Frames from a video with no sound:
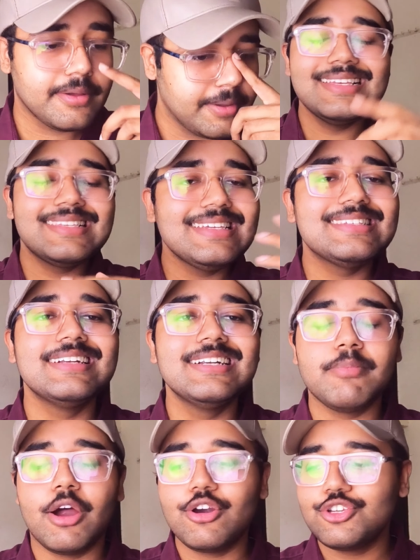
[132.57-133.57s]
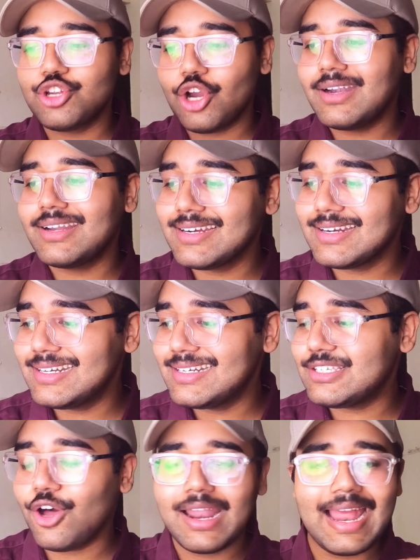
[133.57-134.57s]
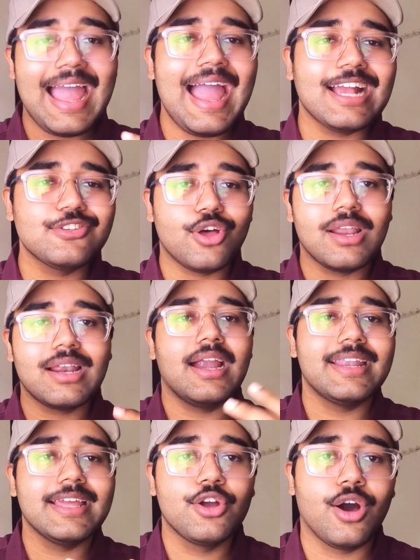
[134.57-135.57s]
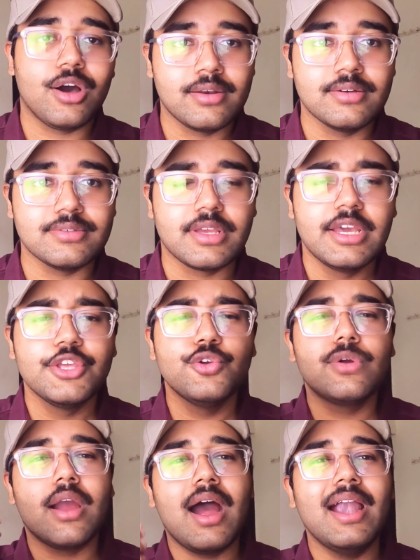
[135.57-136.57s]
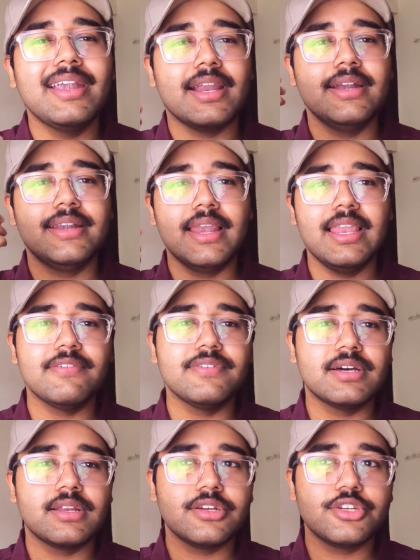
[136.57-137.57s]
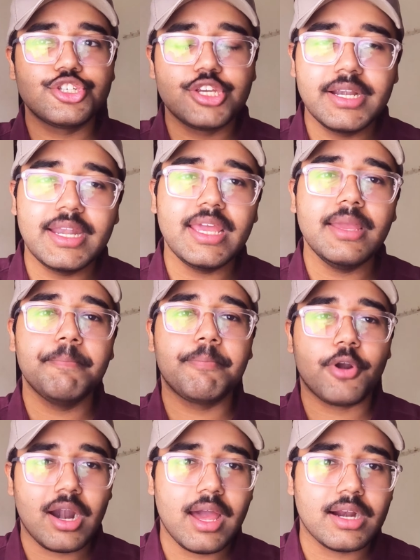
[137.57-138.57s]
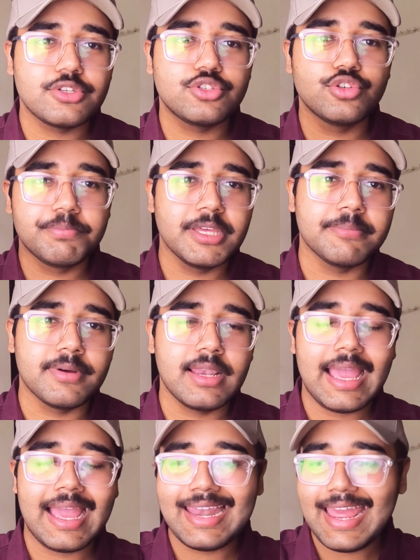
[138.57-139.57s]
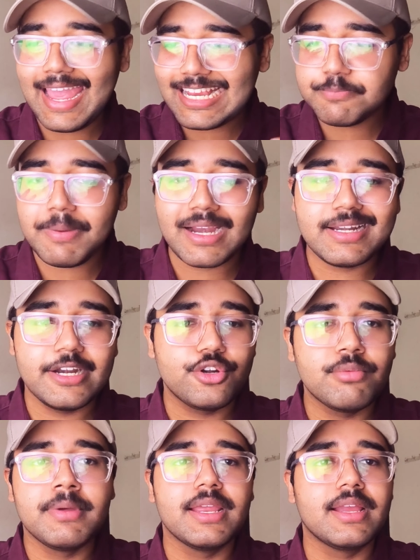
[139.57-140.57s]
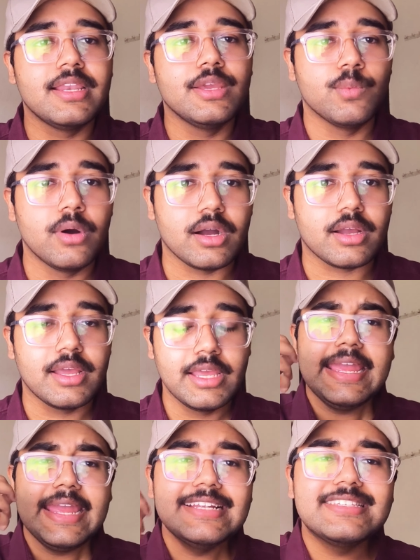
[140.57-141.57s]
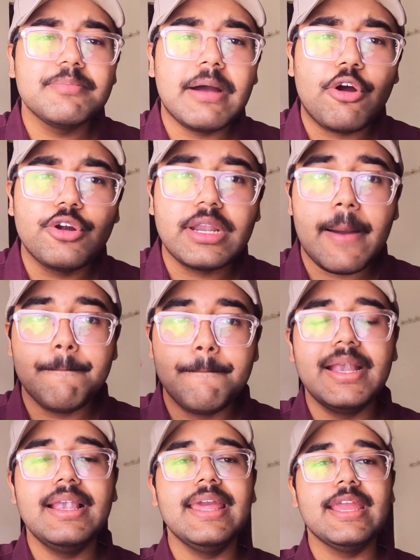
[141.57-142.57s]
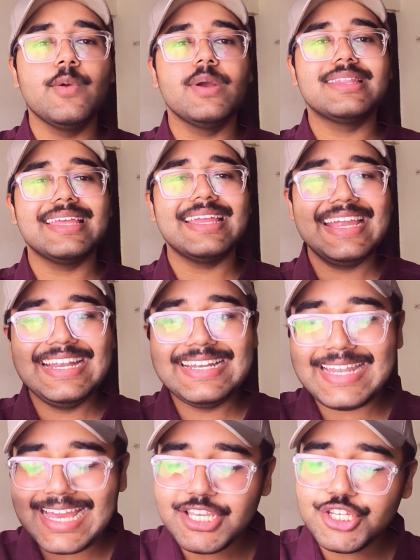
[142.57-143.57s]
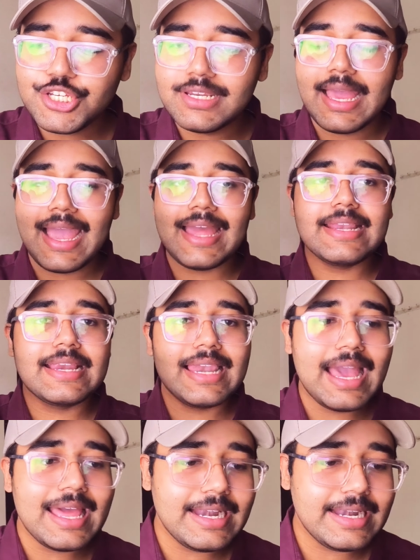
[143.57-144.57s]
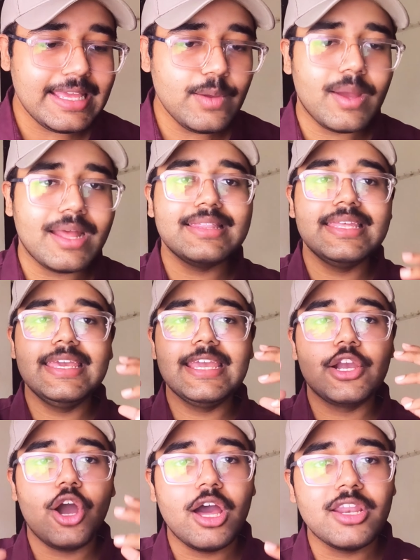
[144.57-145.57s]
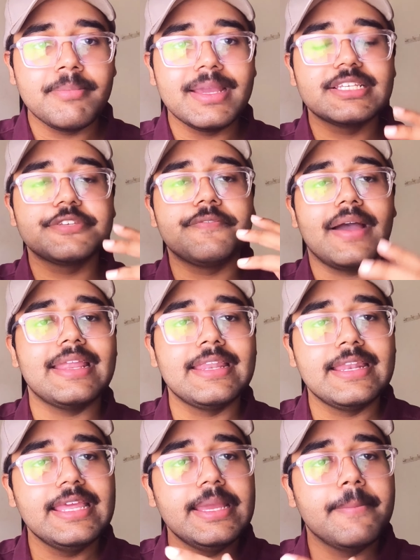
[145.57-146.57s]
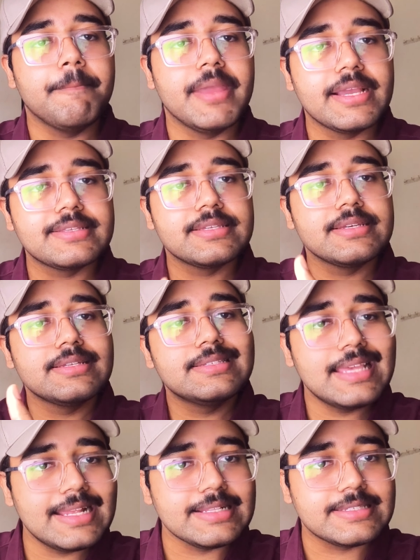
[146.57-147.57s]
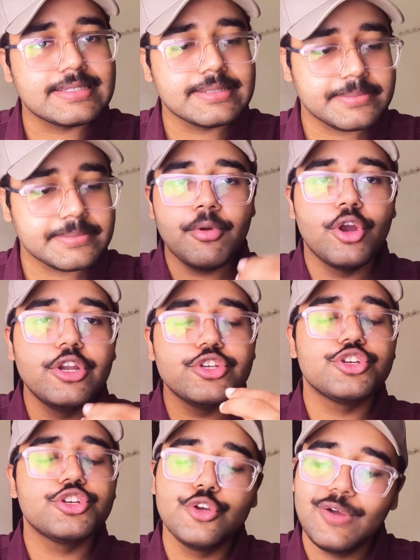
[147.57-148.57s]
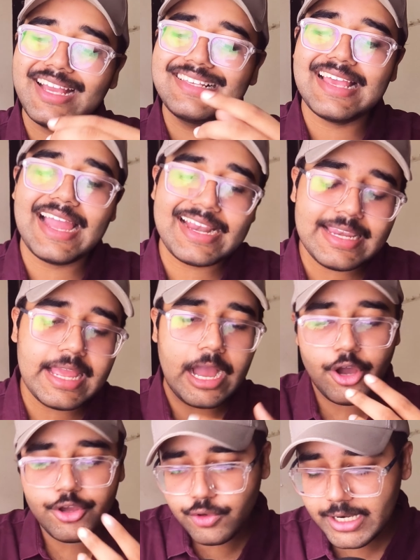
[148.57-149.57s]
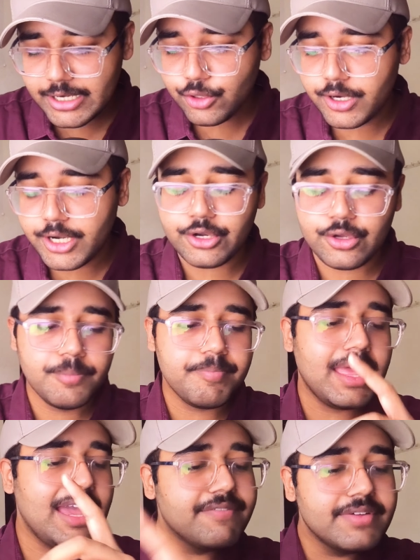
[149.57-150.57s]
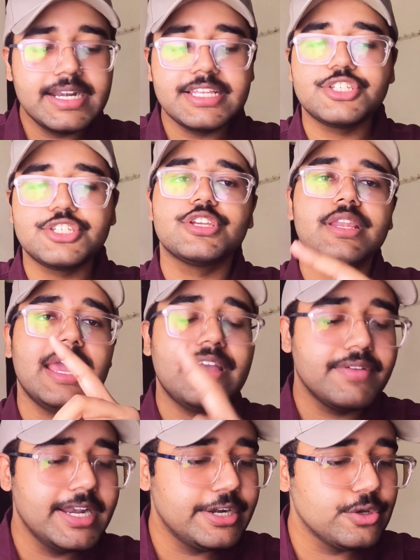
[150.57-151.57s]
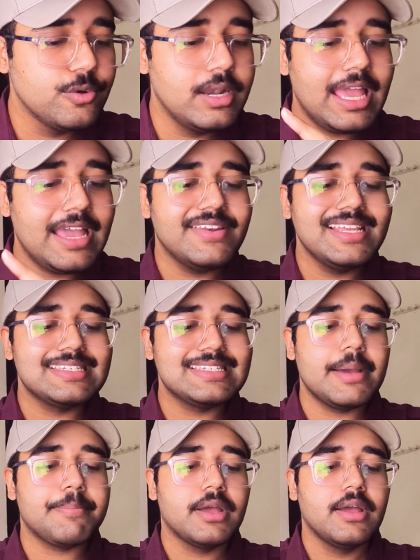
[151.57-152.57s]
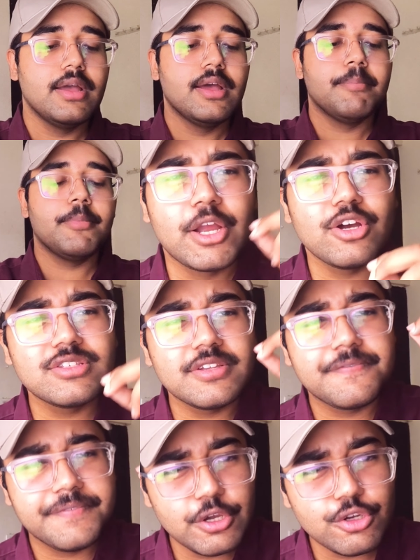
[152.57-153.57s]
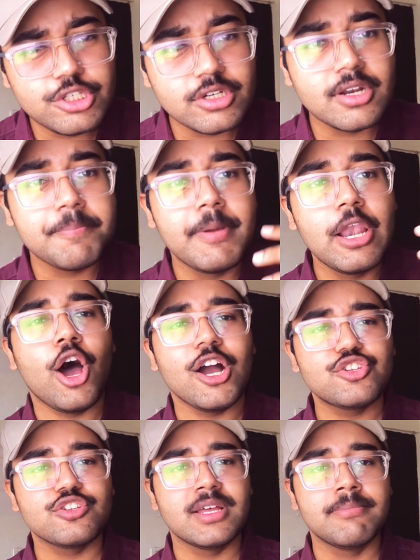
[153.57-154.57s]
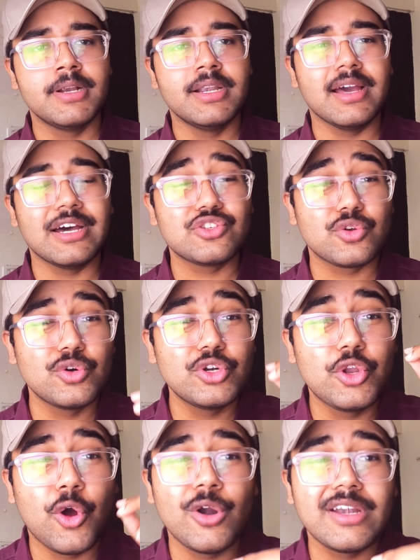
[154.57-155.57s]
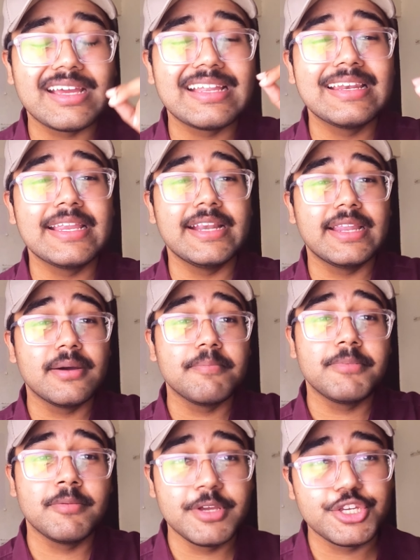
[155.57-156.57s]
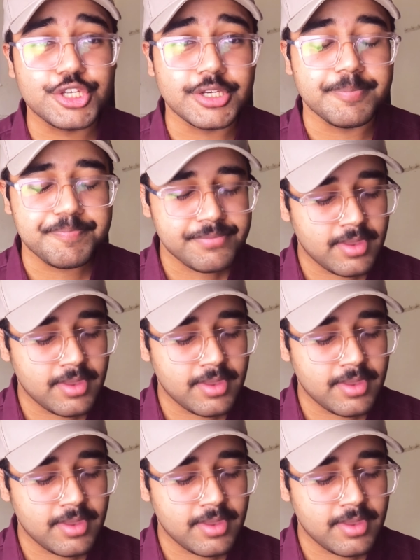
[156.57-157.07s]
This isn't about shortcuts or hacks or cutting corners. You can't deliver shitty products to people and expect it to miraculously work. It's about building with intention and clarity when the economics finally makes sense. I'm going to show you exactly how you can do it too. Every decision, every tool, every step. Because the future belongs to the builders who don't need permission.